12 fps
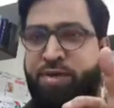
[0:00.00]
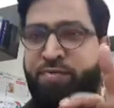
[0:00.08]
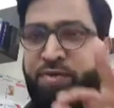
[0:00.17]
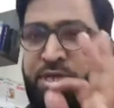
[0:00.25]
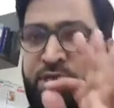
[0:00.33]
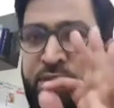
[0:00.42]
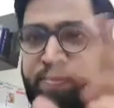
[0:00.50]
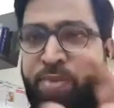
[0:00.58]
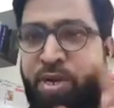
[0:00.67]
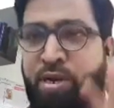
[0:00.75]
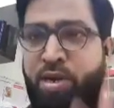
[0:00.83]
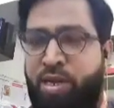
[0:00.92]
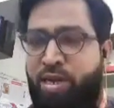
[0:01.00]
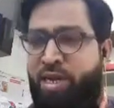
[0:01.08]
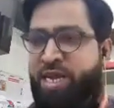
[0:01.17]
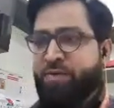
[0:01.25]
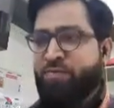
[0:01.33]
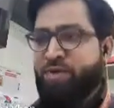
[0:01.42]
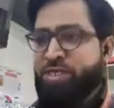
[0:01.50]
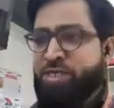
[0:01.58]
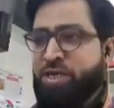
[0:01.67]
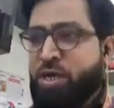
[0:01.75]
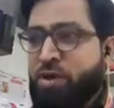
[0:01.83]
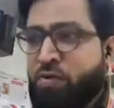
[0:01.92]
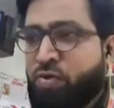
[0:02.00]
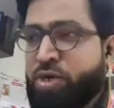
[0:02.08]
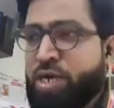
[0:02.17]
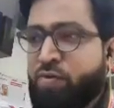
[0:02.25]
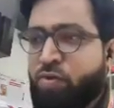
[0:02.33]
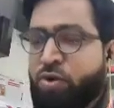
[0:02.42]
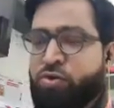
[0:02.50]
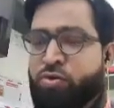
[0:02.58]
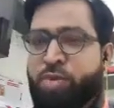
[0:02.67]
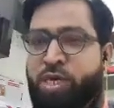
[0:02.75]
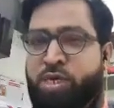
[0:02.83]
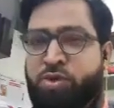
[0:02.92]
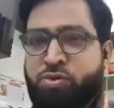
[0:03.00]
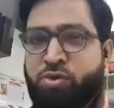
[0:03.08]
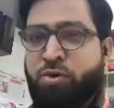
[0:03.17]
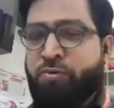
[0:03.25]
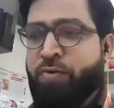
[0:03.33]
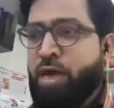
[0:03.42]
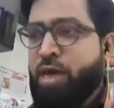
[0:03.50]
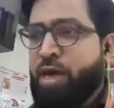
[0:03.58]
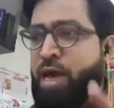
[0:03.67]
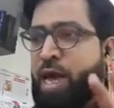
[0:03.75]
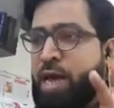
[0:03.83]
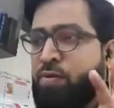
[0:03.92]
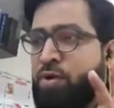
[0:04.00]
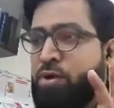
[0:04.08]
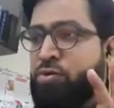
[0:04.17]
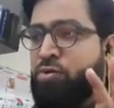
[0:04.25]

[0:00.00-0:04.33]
in a very simple language, what I want to make use of, I